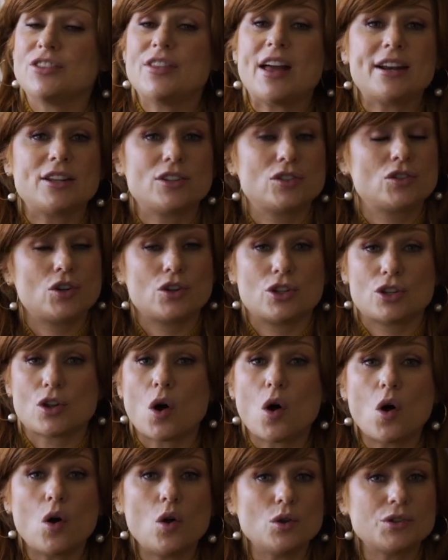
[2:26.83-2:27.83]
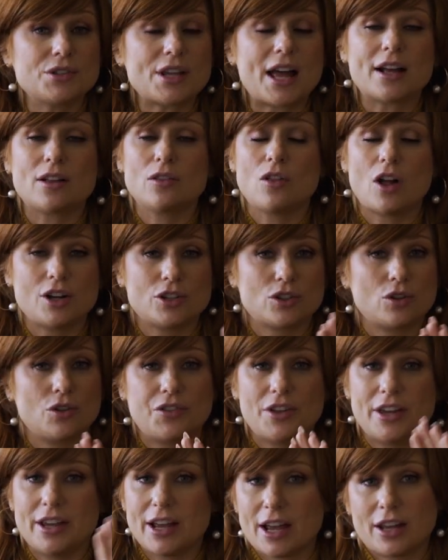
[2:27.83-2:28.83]
and that is there's a whole psychological
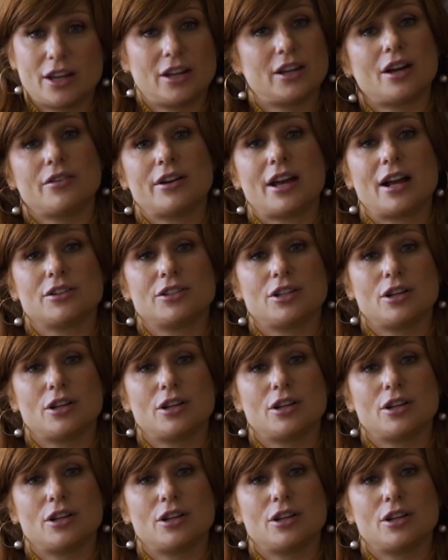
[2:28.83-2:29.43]
thing I could go down